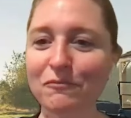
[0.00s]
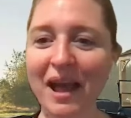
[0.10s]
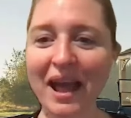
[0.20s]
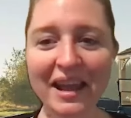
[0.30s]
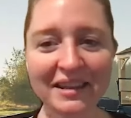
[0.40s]

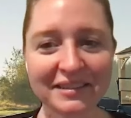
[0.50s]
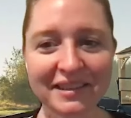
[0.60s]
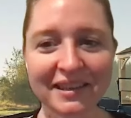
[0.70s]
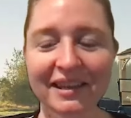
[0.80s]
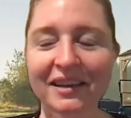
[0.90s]

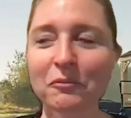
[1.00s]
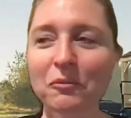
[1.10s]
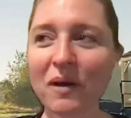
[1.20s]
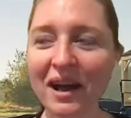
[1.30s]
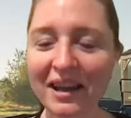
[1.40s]
Right?
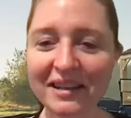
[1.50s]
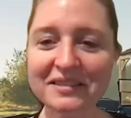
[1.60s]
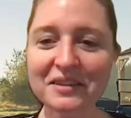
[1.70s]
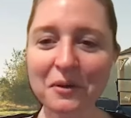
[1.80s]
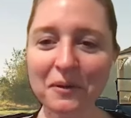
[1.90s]
what
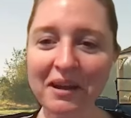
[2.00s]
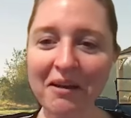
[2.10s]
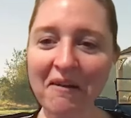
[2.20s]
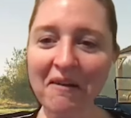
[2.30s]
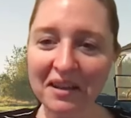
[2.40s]
is going
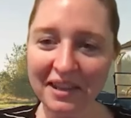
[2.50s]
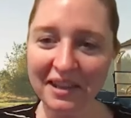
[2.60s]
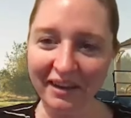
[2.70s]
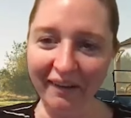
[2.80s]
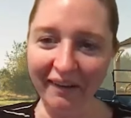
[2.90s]
on
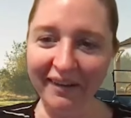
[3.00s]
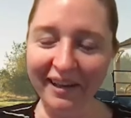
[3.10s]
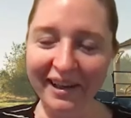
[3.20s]
there?